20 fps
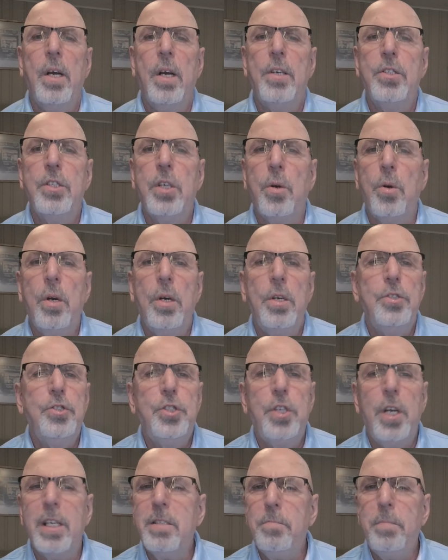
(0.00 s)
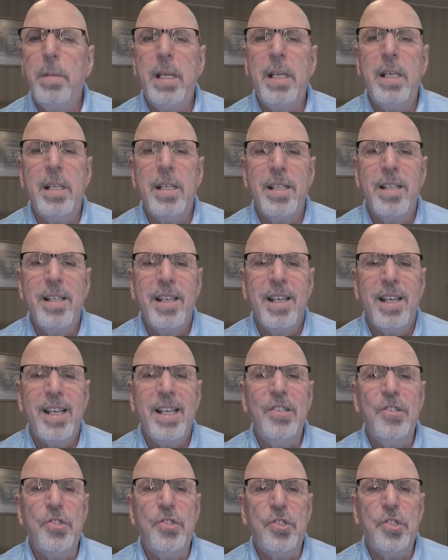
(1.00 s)
So just be
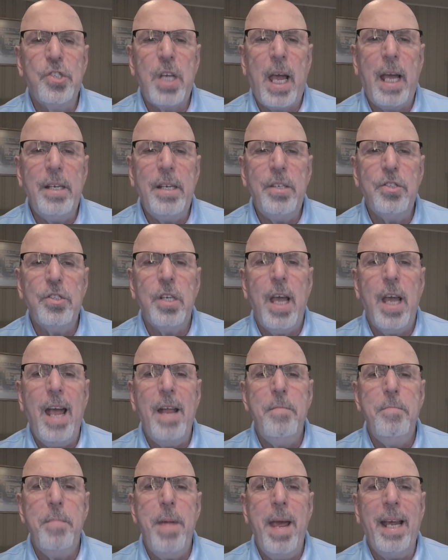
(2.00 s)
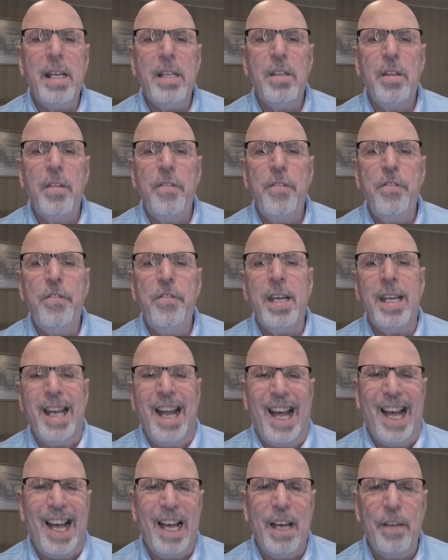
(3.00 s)
concise, and make the fit
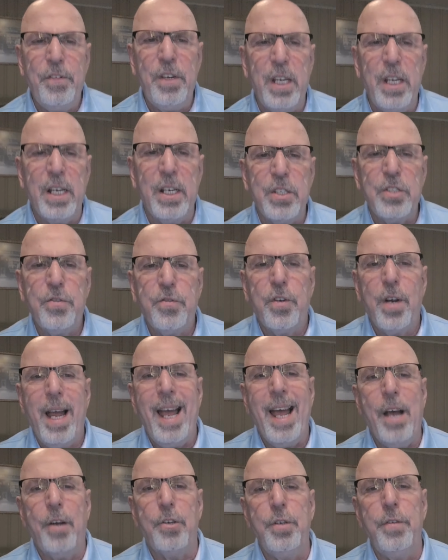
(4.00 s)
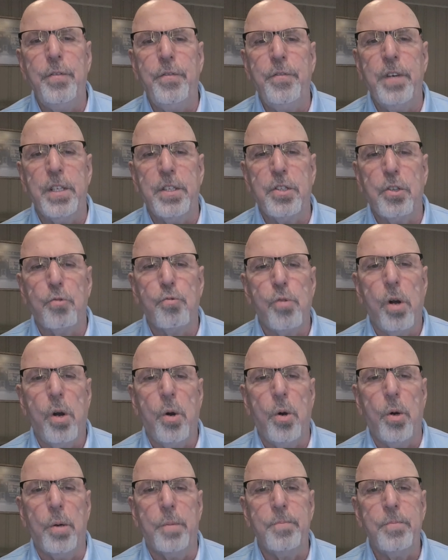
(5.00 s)
obvious for how you fit the
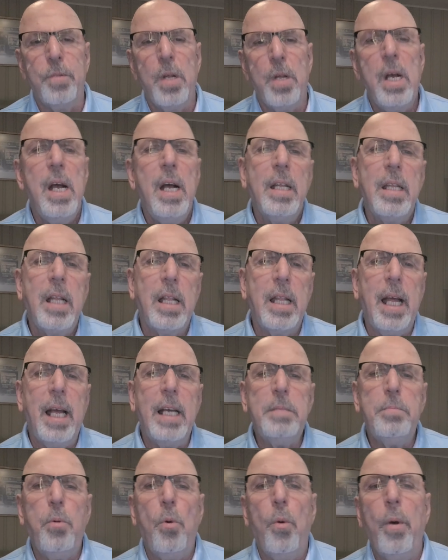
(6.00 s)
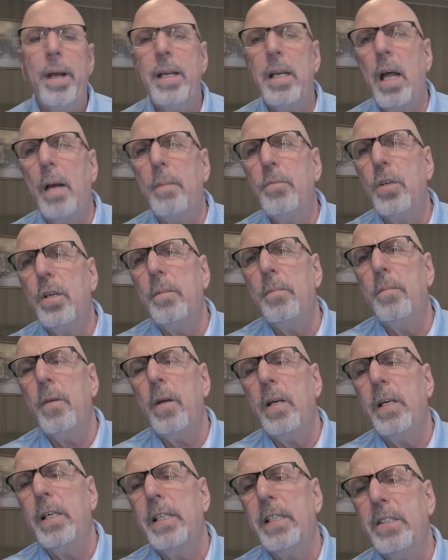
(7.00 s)
role. The last point I'm going
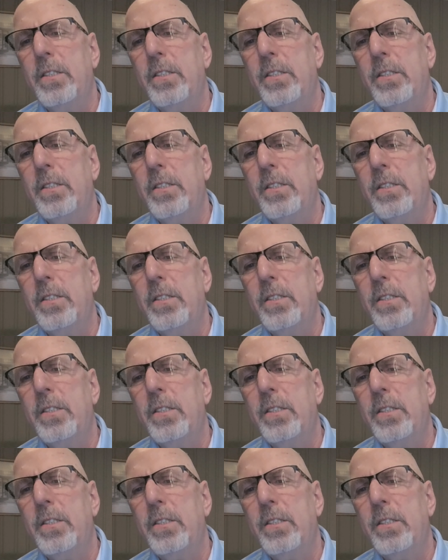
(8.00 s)
to uh,